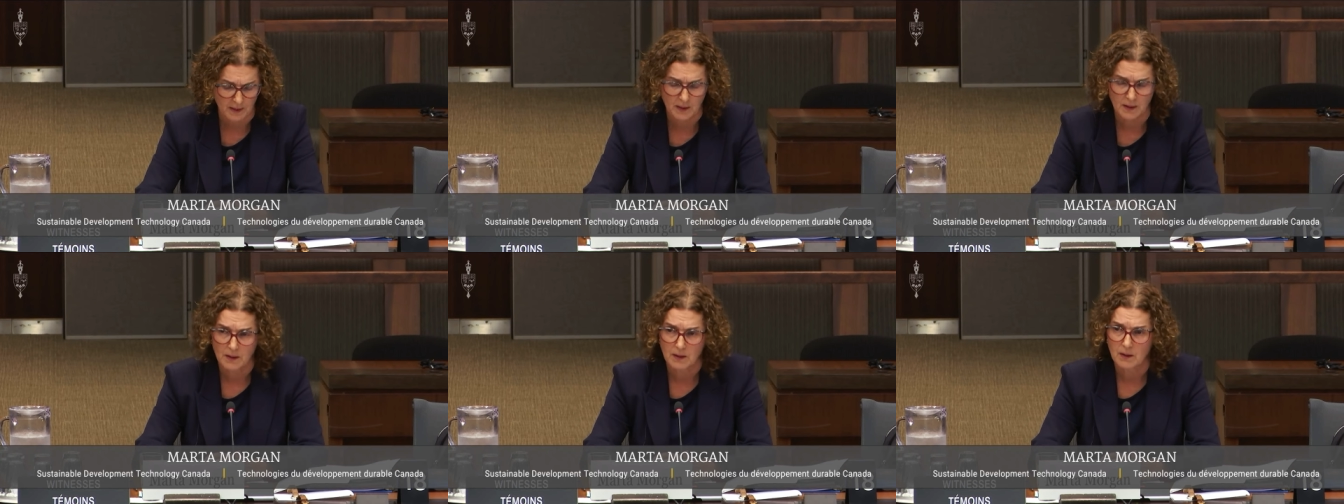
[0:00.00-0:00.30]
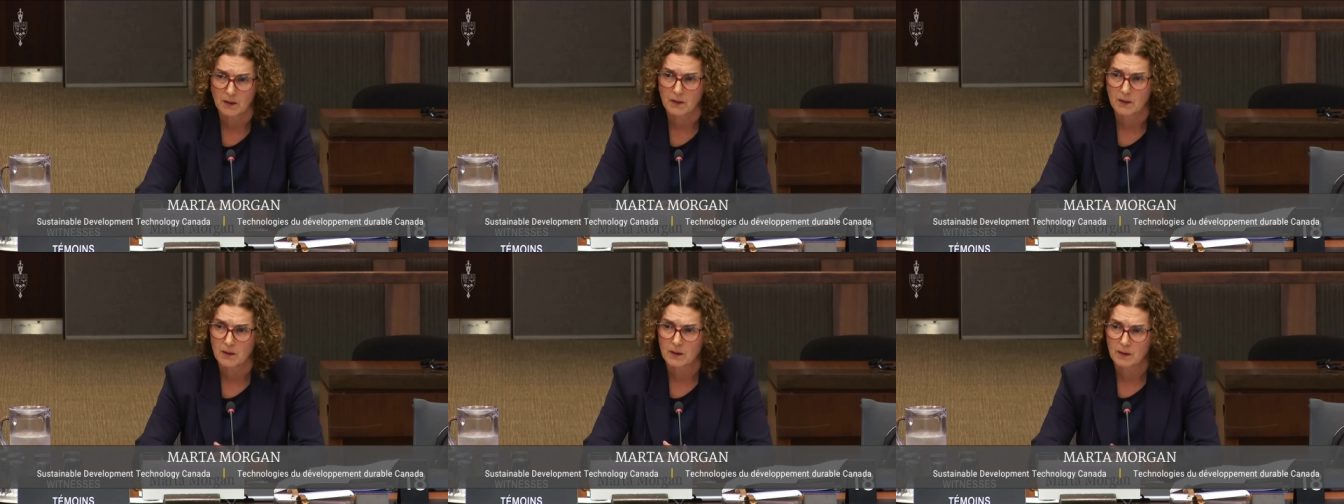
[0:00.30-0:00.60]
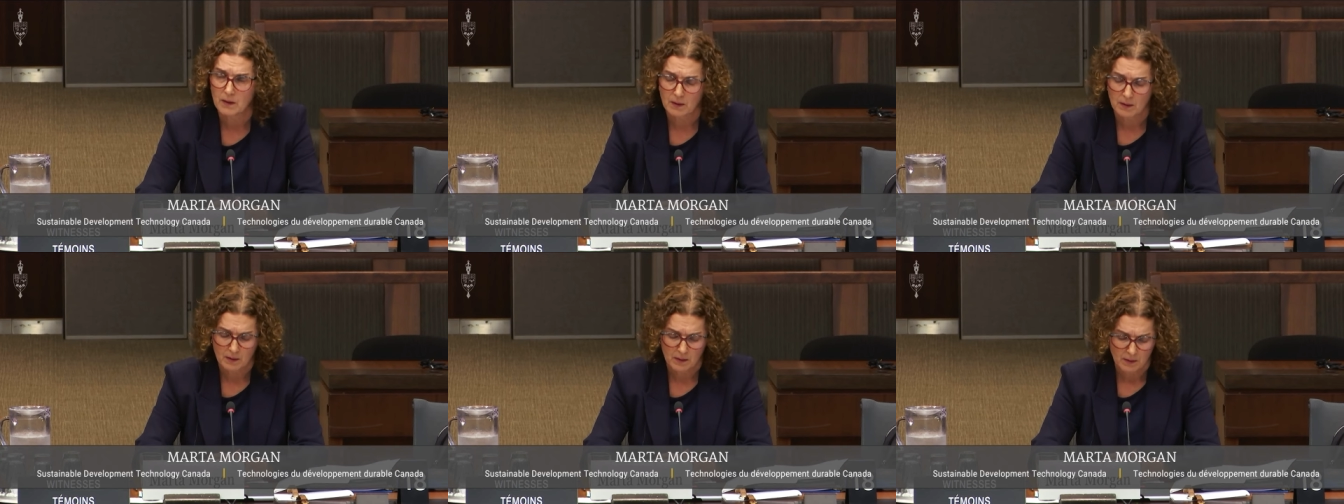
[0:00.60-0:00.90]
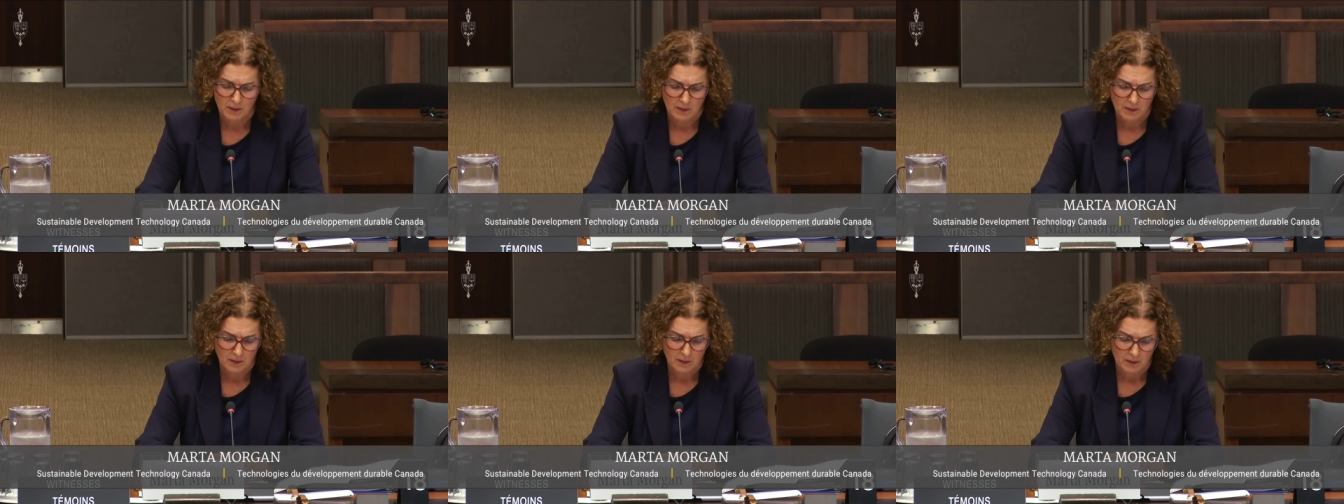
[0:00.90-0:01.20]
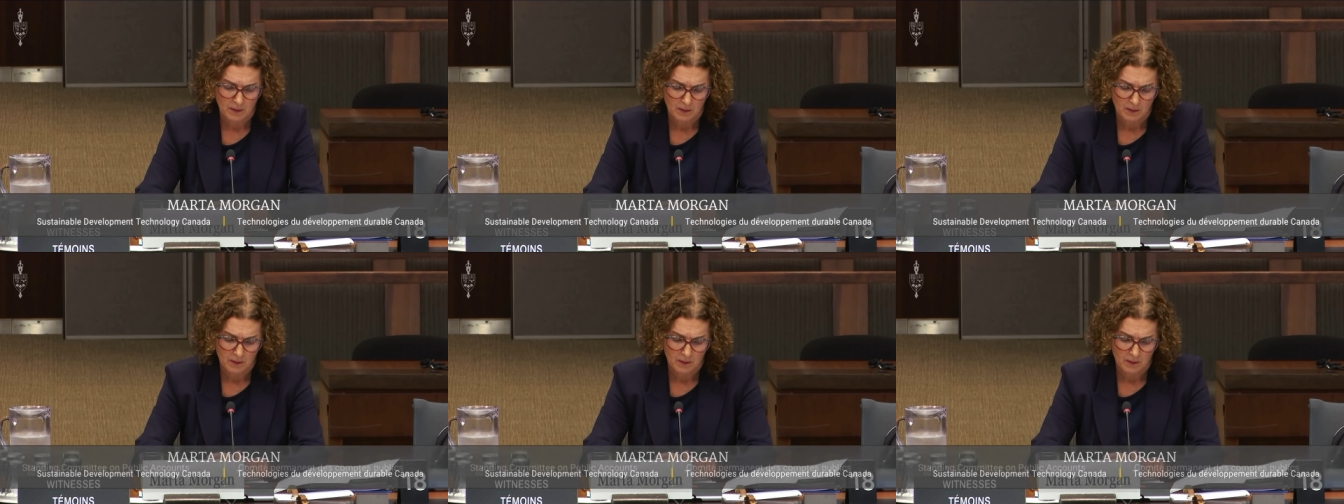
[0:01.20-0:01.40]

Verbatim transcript: Well, I asked